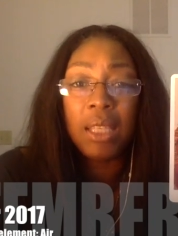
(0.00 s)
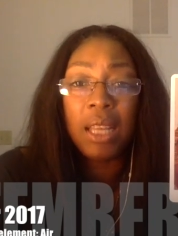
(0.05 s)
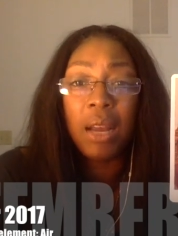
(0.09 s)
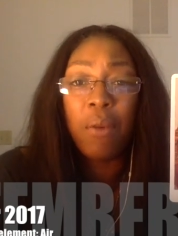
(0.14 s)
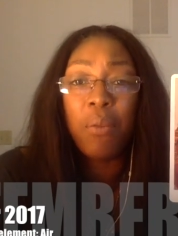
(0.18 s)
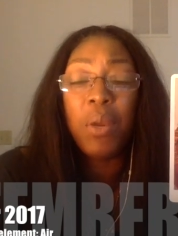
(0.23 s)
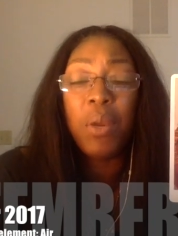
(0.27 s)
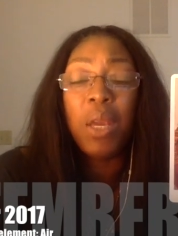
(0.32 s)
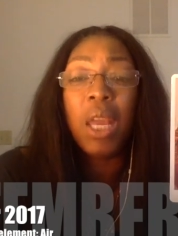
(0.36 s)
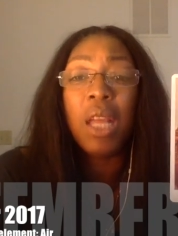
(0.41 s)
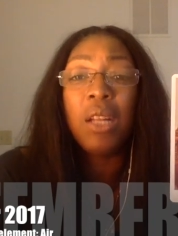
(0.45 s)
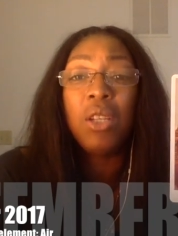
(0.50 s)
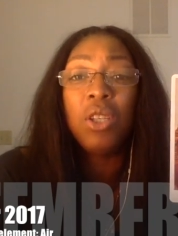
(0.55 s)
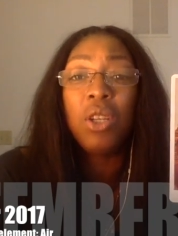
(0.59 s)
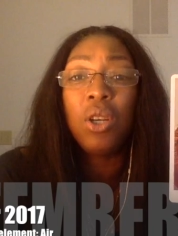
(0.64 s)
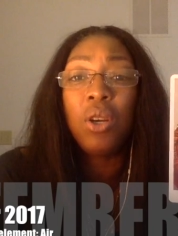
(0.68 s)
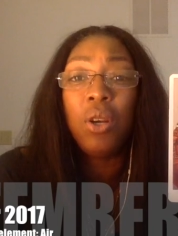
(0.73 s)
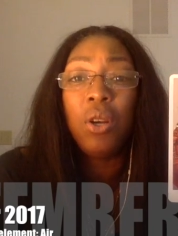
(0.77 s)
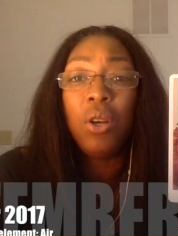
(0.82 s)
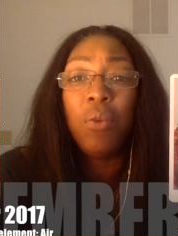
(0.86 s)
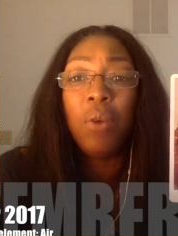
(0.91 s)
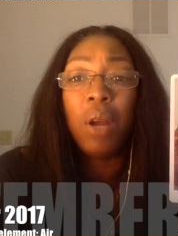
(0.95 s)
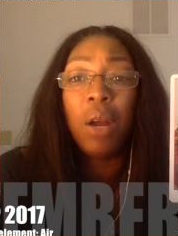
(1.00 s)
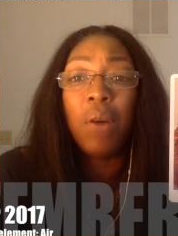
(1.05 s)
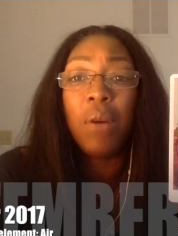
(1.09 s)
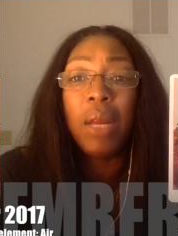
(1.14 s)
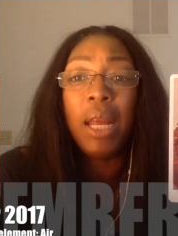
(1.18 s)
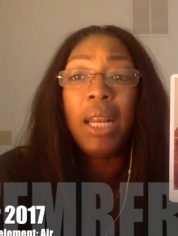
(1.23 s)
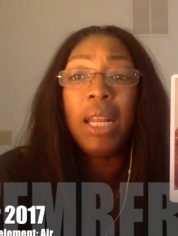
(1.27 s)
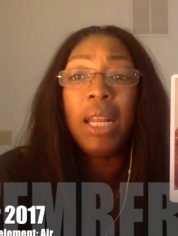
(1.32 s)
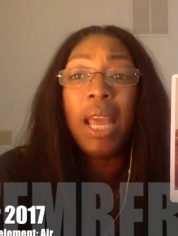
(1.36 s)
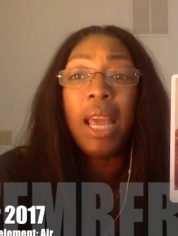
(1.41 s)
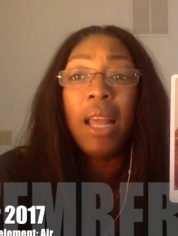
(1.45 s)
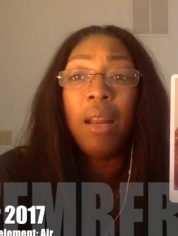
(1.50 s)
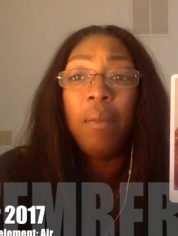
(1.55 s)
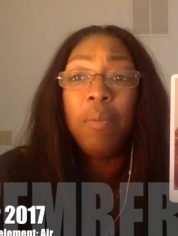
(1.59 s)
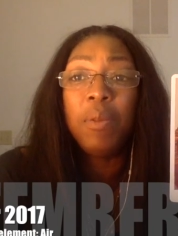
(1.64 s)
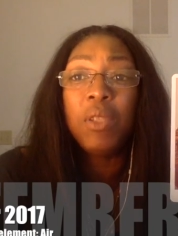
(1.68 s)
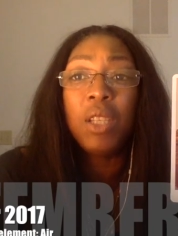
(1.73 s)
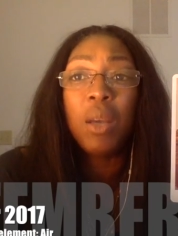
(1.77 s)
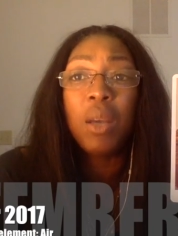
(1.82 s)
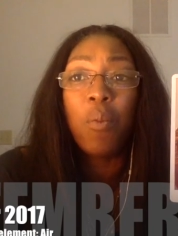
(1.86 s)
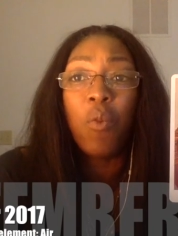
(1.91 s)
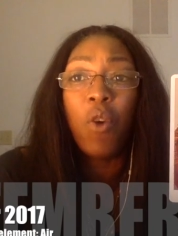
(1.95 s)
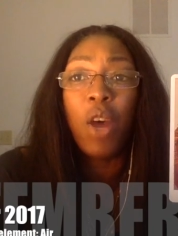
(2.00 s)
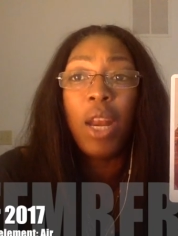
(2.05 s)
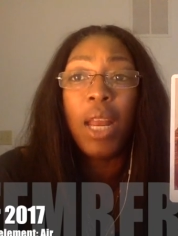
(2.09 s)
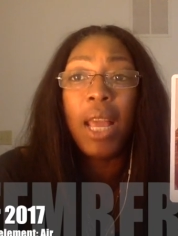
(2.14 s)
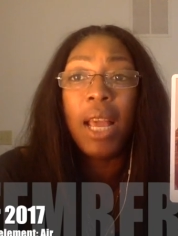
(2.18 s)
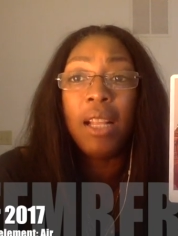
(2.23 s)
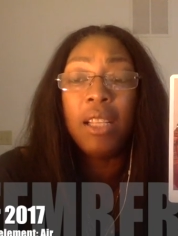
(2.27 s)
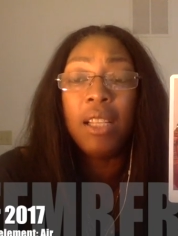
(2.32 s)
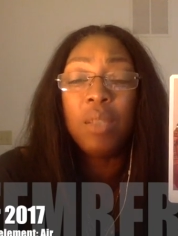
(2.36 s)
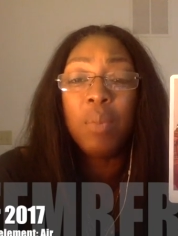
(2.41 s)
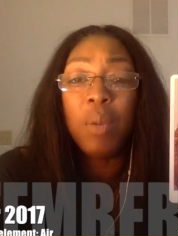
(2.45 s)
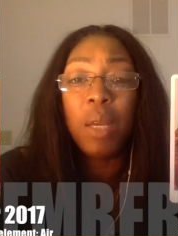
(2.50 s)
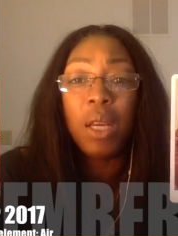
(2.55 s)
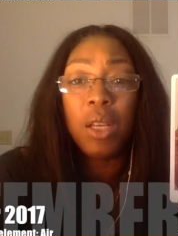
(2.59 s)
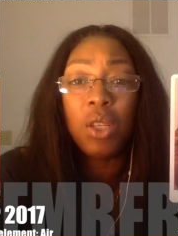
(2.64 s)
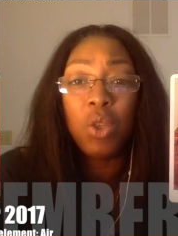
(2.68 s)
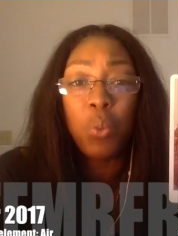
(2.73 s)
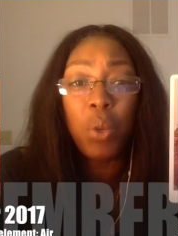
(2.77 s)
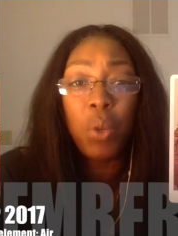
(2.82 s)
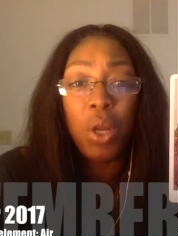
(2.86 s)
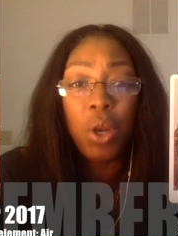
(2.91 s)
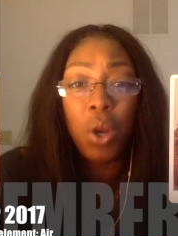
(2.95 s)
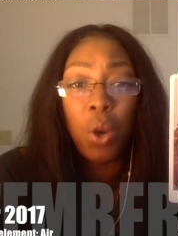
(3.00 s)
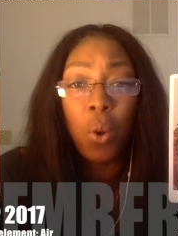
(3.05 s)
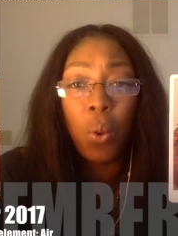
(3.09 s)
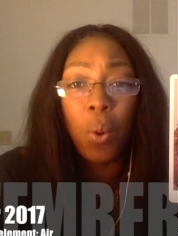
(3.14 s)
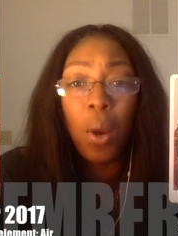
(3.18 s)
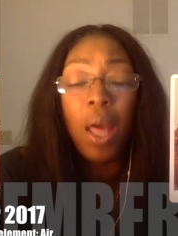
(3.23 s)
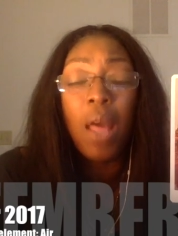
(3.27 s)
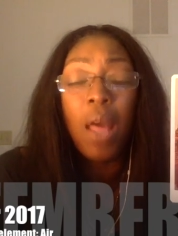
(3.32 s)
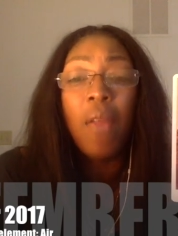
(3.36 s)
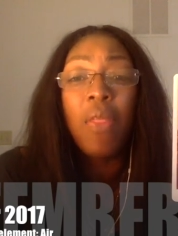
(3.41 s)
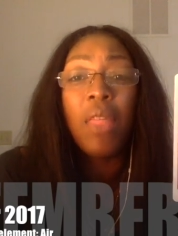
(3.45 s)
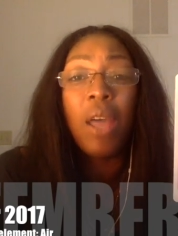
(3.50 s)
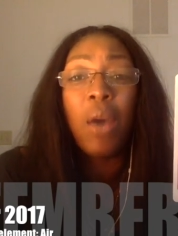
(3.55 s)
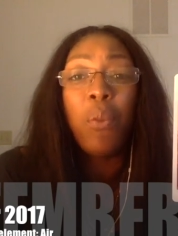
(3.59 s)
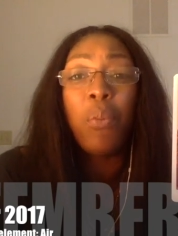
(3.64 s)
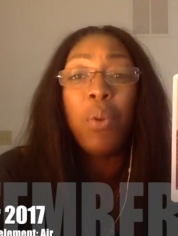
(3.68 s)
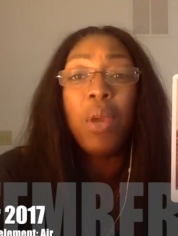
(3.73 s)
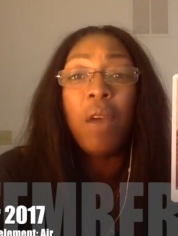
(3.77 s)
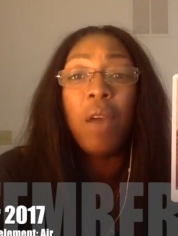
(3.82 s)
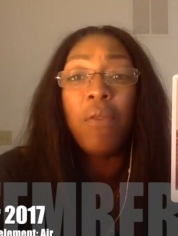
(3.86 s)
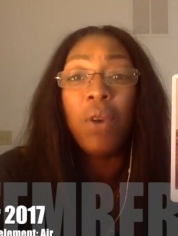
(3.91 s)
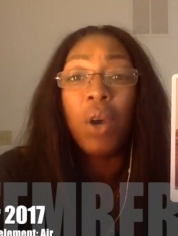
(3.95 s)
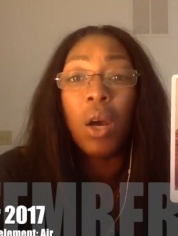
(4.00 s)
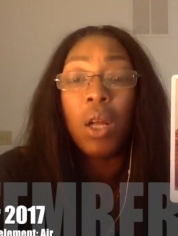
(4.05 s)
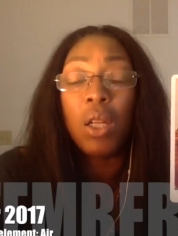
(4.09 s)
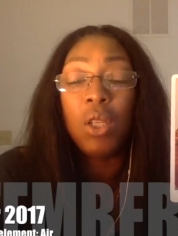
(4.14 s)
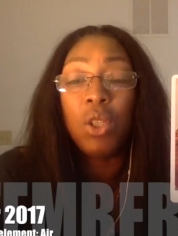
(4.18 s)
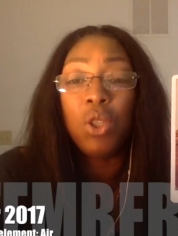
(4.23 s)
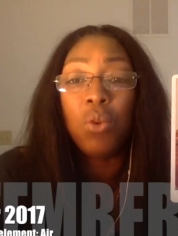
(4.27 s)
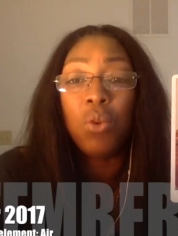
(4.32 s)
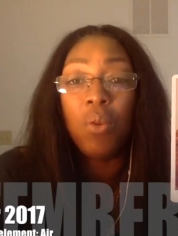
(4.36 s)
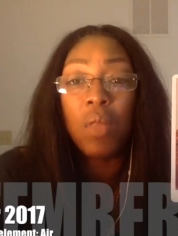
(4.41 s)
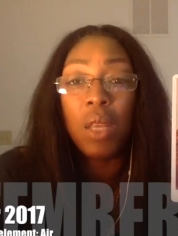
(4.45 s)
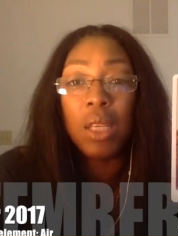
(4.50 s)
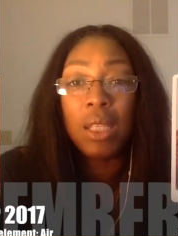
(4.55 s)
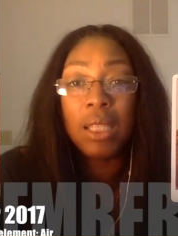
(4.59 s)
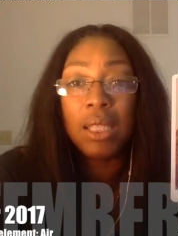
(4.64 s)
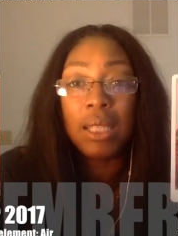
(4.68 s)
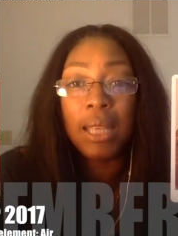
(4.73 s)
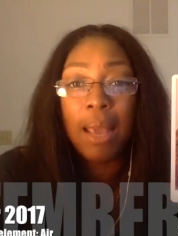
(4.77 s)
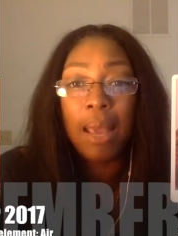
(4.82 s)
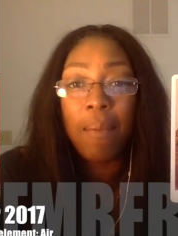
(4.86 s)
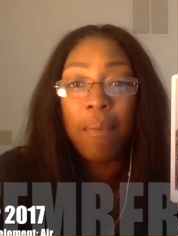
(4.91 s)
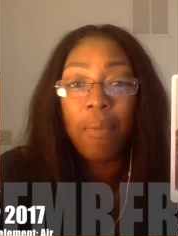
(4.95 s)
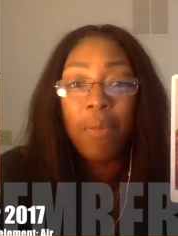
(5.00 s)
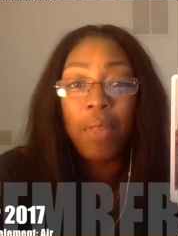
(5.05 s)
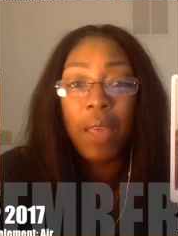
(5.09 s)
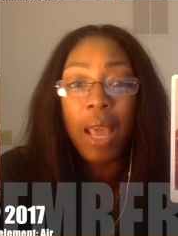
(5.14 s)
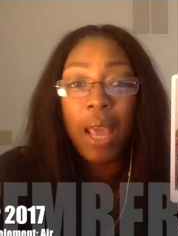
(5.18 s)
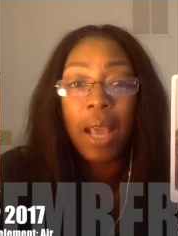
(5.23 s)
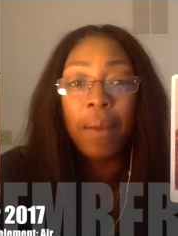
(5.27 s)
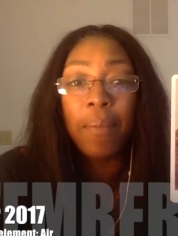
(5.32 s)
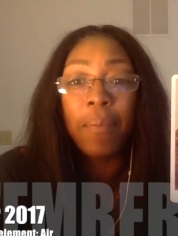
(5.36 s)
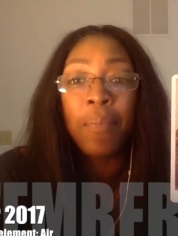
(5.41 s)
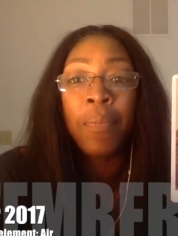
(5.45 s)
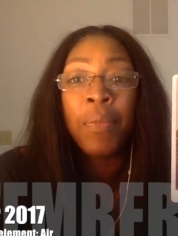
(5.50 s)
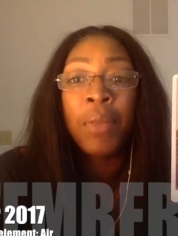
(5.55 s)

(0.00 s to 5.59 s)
that we can turn around and help someone else, because we know that we have gone through the same thing.